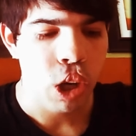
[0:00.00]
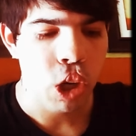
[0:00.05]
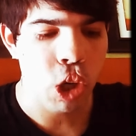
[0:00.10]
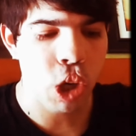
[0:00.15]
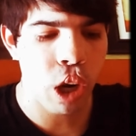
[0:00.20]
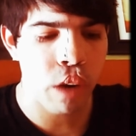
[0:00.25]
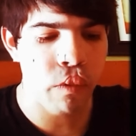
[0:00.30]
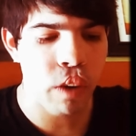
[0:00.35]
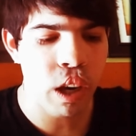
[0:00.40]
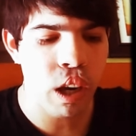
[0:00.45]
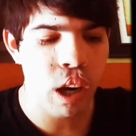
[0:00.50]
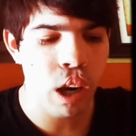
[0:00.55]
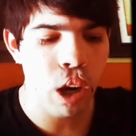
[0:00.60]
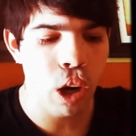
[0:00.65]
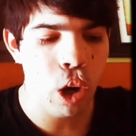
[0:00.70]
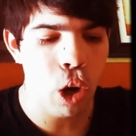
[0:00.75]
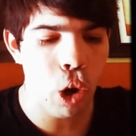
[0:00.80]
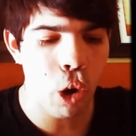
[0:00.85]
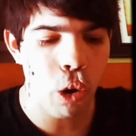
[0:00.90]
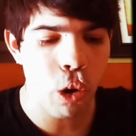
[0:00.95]
Jamie
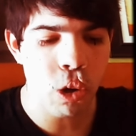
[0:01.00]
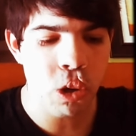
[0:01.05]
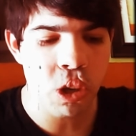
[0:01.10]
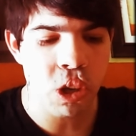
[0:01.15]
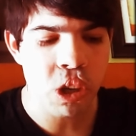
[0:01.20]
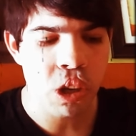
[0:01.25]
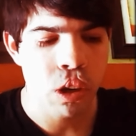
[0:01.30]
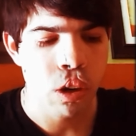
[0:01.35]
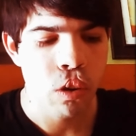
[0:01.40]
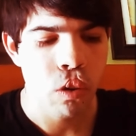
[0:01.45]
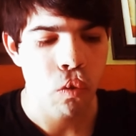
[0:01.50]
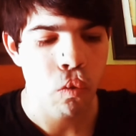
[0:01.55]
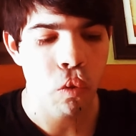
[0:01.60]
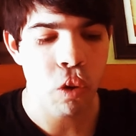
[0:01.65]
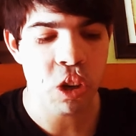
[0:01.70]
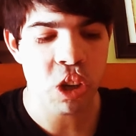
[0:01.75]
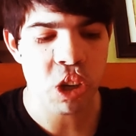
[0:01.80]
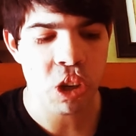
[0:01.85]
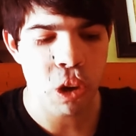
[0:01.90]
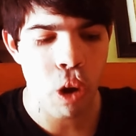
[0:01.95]
Gertz
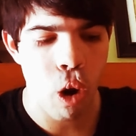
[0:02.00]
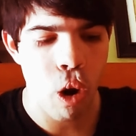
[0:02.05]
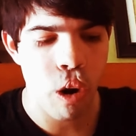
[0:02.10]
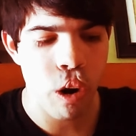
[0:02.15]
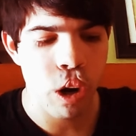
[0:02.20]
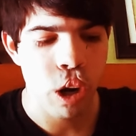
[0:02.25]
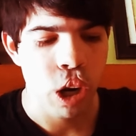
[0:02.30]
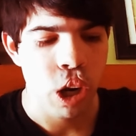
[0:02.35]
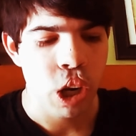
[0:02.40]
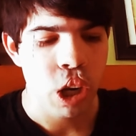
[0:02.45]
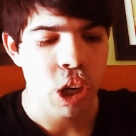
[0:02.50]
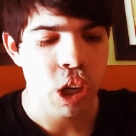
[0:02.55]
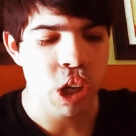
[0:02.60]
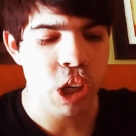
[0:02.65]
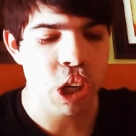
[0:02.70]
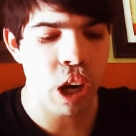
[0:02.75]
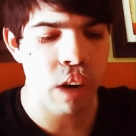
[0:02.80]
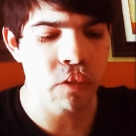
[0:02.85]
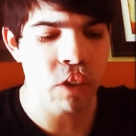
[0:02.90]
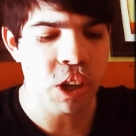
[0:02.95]
was Star.
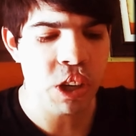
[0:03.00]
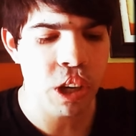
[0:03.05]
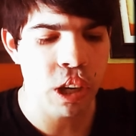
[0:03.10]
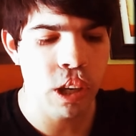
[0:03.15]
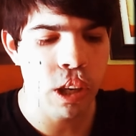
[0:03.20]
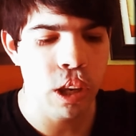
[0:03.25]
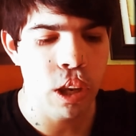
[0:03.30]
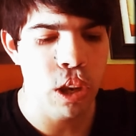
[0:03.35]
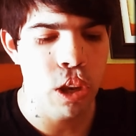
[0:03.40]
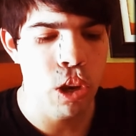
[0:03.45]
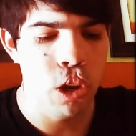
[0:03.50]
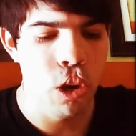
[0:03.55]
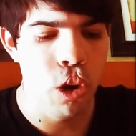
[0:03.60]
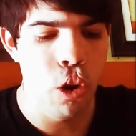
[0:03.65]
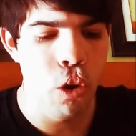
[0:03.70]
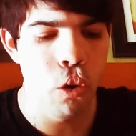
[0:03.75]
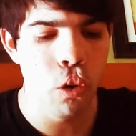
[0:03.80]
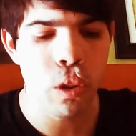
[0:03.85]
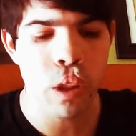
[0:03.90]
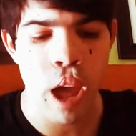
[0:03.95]
Jameson
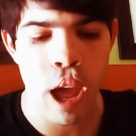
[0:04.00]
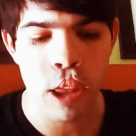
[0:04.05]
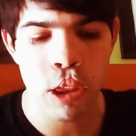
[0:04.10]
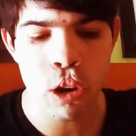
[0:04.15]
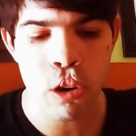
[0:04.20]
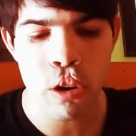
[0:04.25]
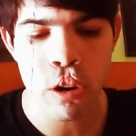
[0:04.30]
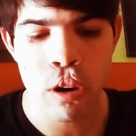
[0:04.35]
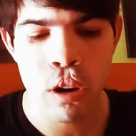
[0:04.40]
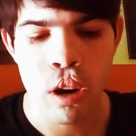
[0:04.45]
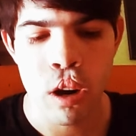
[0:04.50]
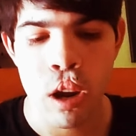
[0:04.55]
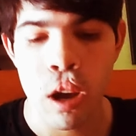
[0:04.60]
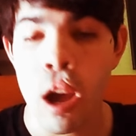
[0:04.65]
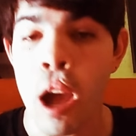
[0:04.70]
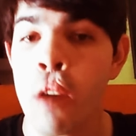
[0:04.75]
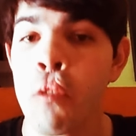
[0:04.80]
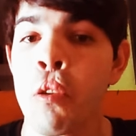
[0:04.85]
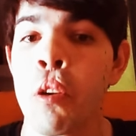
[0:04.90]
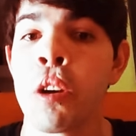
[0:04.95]
Newlander
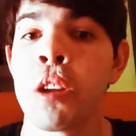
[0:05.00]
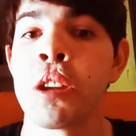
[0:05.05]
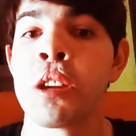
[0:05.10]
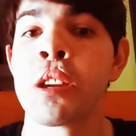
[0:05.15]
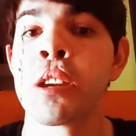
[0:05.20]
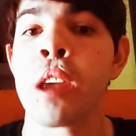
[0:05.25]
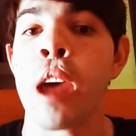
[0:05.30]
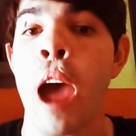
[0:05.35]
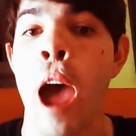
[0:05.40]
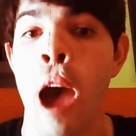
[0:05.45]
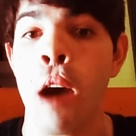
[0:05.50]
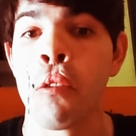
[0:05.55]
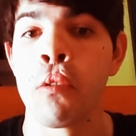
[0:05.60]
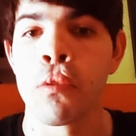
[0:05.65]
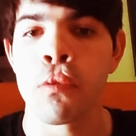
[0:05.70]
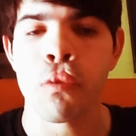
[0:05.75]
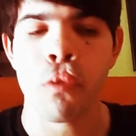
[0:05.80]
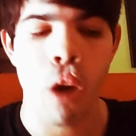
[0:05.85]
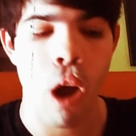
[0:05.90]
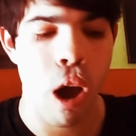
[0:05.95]
was
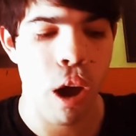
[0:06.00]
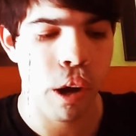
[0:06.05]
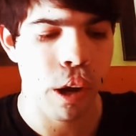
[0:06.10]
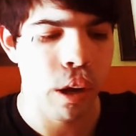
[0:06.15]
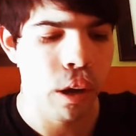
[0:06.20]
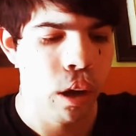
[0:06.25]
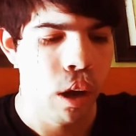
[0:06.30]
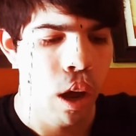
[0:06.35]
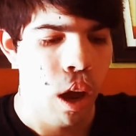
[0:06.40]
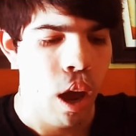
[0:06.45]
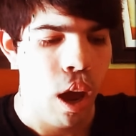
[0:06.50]
Alan Frog.